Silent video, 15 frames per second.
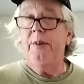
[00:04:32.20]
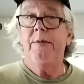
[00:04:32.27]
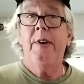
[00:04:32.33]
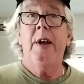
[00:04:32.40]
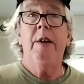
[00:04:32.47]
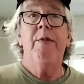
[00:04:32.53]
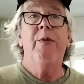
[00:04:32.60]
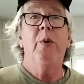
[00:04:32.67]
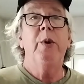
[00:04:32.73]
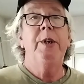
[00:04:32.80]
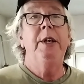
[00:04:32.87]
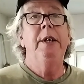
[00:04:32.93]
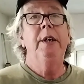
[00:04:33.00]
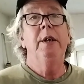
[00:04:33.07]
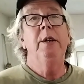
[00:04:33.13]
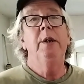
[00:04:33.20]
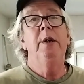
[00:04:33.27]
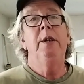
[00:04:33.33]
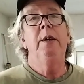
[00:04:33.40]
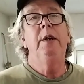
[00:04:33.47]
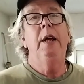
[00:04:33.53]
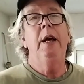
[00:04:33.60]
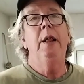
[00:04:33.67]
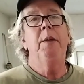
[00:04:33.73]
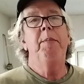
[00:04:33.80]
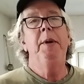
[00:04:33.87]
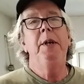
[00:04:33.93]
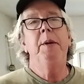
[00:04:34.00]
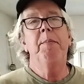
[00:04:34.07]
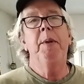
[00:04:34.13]
I've got 1,400
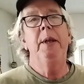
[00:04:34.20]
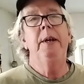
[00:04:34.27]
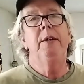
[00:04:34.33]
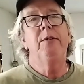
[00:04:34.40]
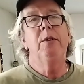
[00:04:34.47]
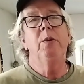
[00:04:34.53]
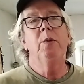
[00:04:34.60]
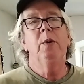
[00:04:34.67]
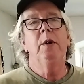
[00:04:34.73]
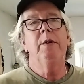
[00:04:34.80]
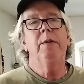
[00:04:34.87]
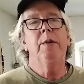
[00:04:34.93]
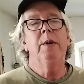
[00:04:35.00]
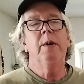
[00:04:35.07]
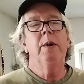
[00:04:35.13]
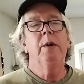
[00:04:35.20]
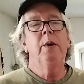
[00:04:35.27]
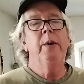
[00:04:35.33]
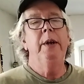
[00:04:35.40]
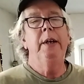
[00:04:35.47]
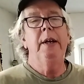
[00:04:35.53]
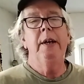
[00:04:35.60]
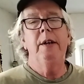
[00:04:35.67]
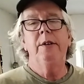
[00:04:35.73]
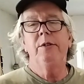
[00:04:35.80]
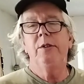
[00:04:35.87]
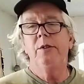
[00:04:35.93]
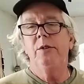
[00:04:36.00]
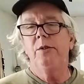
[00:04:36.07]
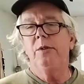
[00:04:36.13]
jalapeno plants in one of our
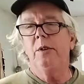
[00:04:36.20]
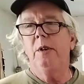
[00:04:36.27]
greenhouses,